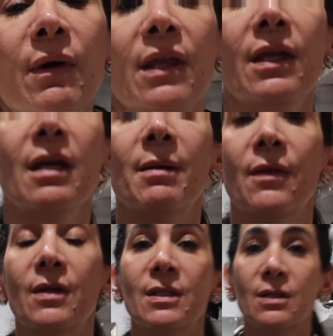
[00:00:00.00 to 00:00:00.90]
the great thing
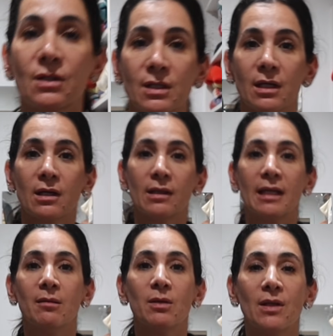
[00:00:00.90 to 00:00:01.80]
about this, there's like a
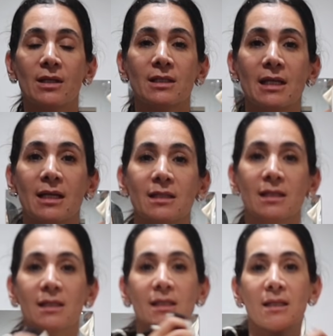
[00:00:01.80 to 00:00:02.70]
label that
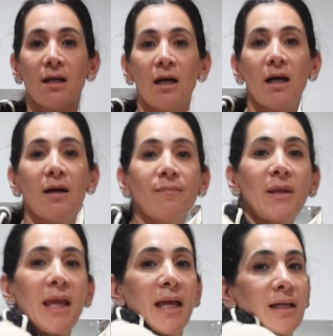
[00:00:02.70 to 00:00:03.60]
says it's
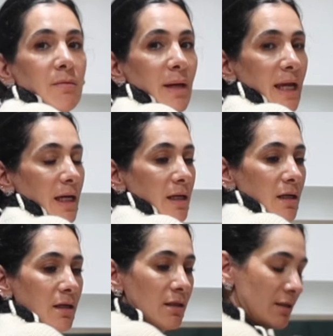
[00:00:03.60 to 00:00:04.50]

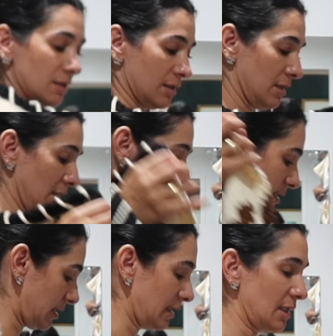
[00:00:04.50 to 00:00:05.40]
handmade.
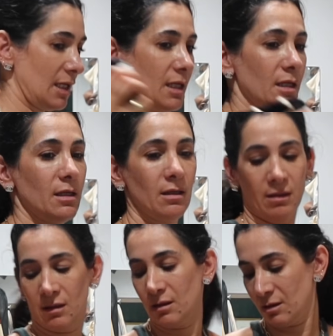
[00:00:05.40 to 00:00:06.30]
I think in,
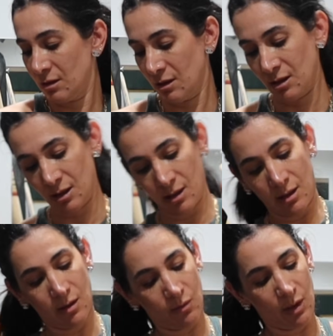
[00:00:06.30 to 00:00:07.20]

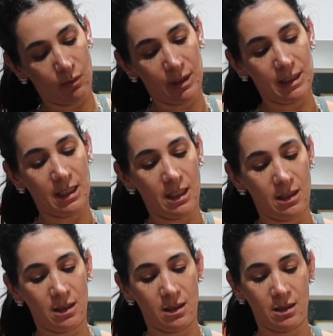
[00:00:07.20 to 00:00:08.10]
where was it?